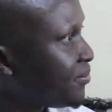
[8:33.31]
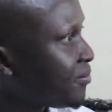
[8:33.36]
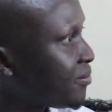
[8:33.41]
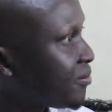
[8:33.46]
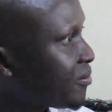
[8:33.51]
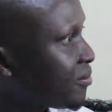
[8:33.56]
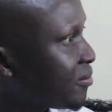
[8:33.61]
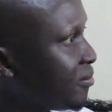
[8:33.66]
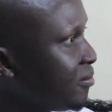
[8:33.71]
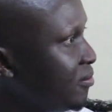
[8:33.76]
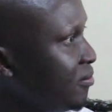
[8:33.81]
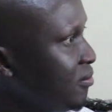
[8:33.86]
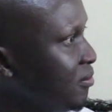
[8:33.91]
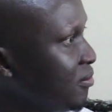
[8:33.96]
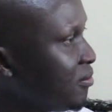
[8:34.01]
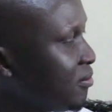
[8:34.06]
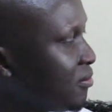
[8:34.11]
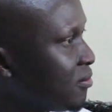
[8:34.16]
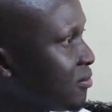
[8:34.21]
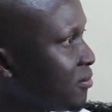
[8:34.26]
Okay.
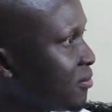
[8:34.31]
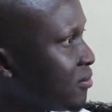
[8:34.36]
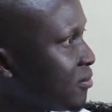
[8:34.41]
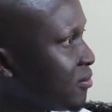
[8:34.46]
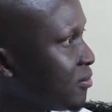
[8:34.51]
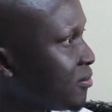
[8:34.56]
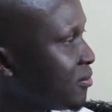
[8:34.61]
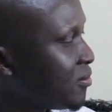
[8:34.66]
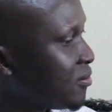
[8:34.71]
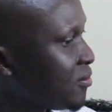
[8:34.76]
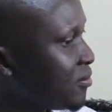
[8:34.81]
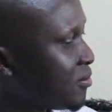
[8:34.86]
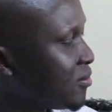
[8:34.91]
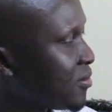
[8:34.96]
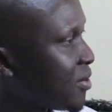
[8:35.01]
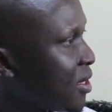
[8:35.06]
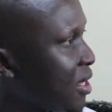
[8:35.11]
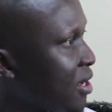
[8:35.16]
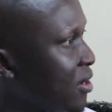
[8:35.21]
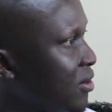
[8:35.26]
Now you
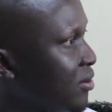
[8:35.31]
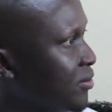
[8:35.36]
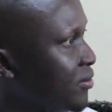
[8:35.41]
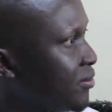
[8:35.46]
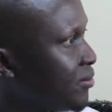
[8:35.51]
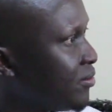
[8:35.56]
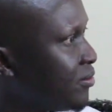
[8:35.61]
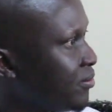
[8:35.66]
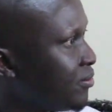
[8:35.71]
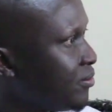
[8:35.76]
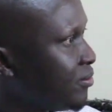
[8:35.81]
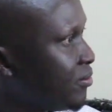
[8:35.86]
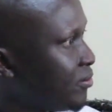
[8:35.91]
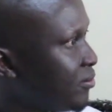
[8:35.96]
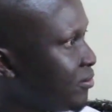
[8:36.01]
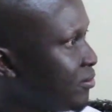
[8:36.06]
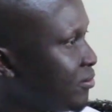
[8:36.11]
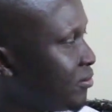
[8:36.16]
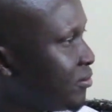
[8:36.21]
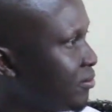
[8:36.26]
mentioned joining
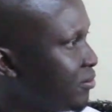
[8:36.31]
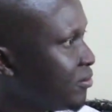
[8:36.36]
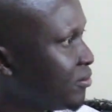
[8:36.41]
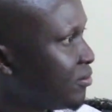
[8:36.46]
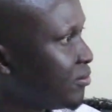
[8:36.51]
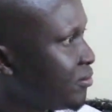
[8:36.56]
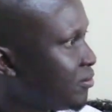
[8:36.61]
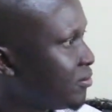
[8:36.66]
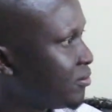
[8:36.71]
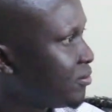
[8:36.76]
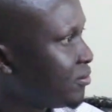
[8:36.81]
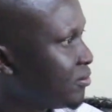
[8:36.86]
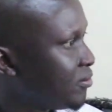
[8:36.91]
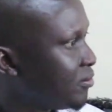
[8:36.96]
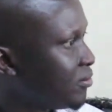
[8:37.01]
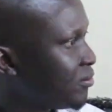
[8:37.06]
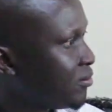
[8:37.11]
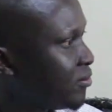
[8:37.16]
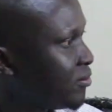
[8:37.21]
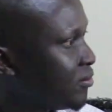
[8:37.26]
politics earlier on.
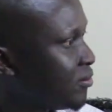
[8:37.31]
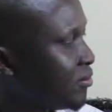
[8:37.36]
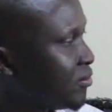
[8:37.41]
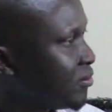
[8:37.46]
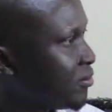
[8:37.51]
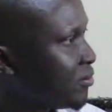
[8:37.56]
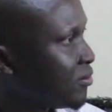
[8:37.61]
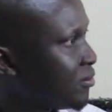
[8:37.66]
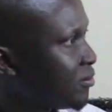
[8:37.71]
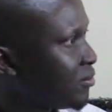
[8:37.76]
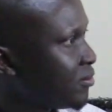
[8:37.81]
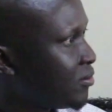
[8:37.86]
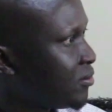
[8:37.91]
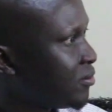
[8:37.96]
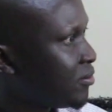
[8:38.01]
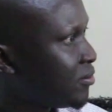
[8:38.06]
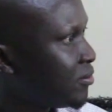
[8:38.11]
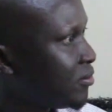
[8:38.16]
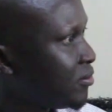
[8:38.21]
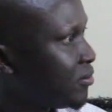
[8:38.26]
You
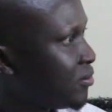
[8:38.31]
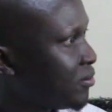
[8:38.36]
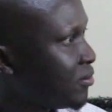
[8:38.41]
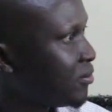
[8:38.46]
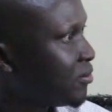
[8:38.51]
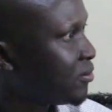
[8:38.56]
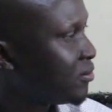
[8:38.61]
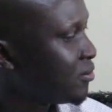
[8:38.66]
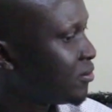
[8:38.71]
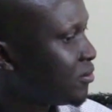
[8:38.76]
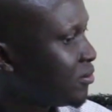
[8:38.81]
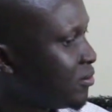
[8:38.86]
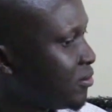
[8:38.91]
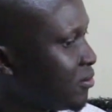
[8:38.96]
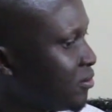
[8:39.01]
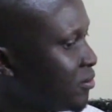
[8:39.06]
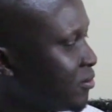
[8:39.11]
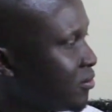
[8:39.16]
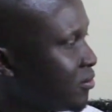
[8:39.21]
left SSBC and you